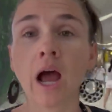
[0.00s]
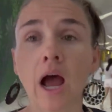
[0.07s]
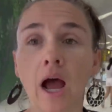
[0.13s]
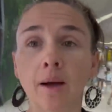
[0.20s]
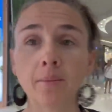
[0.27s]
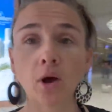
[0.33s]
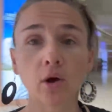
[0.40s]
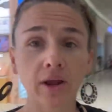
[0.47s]

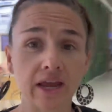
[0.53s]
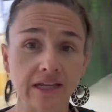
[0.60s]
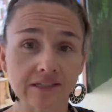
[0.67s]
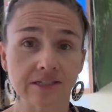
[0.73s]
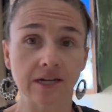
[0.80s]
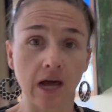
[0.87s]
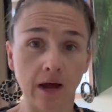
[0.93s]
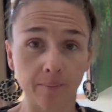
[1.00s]
Okay,
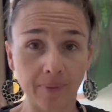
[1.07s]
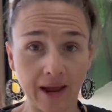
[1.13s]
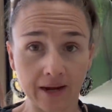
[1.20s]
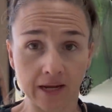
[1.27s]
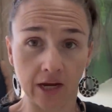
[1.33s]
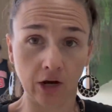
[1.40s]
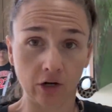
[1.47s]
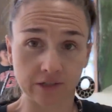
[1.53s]
it's not back
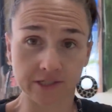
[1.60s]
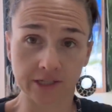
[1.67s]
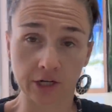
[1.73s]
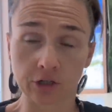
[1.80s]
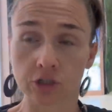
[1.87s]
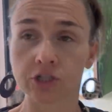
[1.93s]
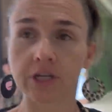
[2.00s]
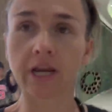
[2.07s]
here at
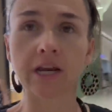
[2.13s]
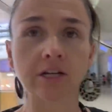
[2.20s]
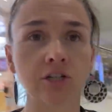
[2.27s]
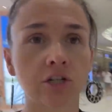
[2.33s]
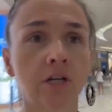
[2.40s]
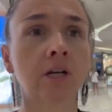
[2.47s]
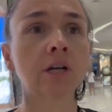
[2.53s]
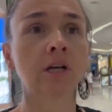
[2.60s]
Center Stage.
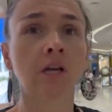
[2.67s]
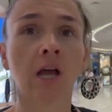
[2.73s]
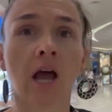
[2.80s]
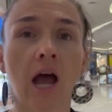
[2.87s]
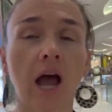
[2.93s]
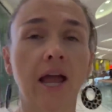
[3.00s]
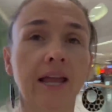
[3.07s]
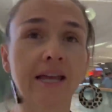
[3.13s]

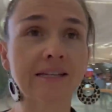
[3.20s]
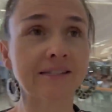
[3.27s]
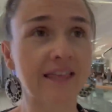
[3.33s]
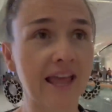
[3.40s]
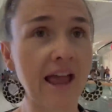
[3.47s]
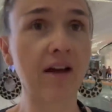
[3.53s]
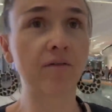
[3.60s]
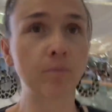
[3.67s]
I guess
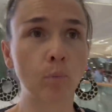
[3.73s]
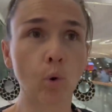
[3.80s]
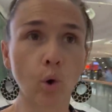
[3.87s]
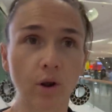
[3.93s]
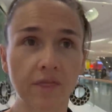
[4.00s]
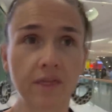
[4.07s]
they have more